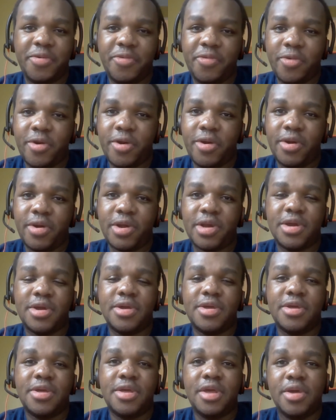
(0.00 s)
it work
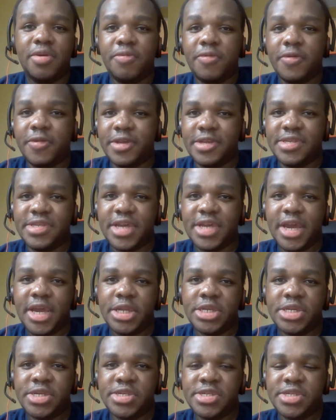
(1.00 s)
with this
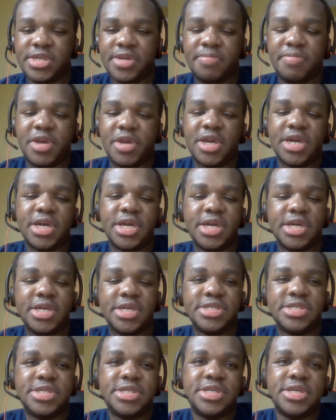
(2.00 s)
agency
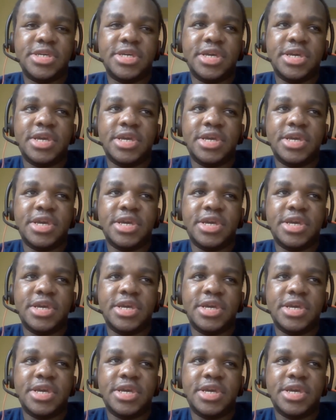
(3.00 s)
because